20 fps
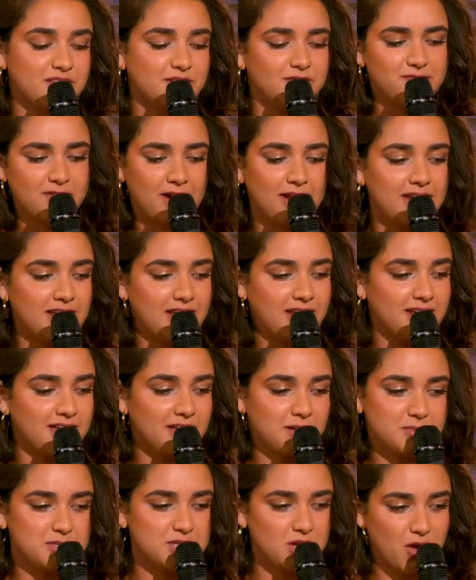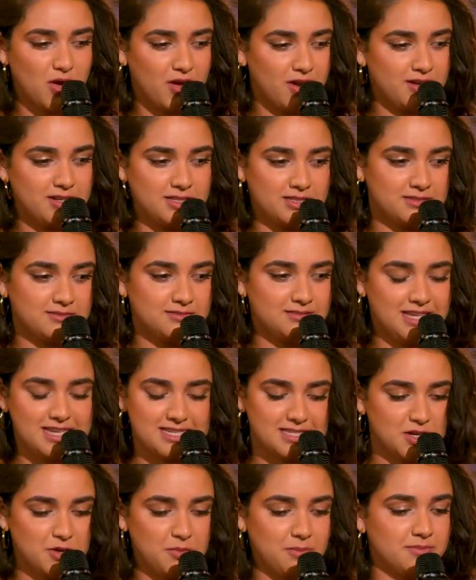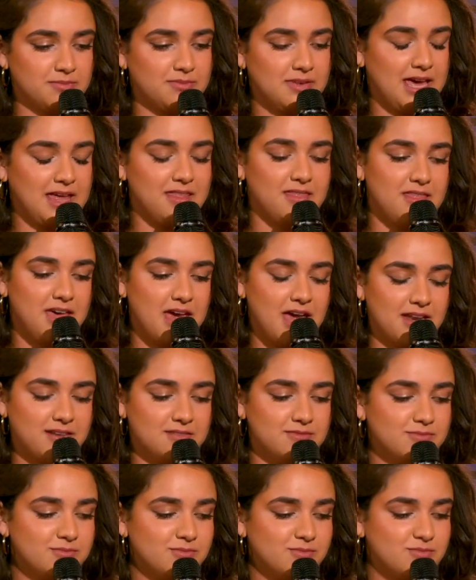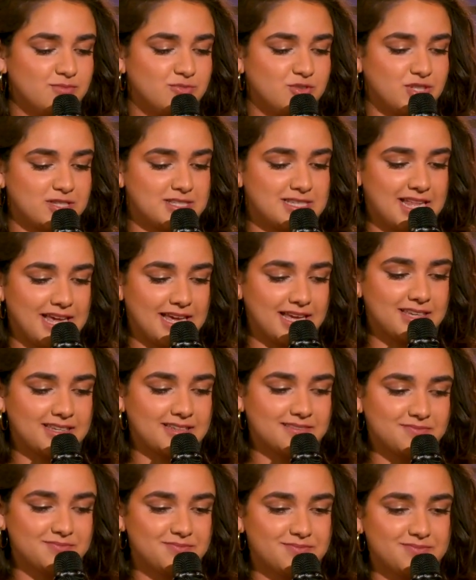funny absurdism and then just like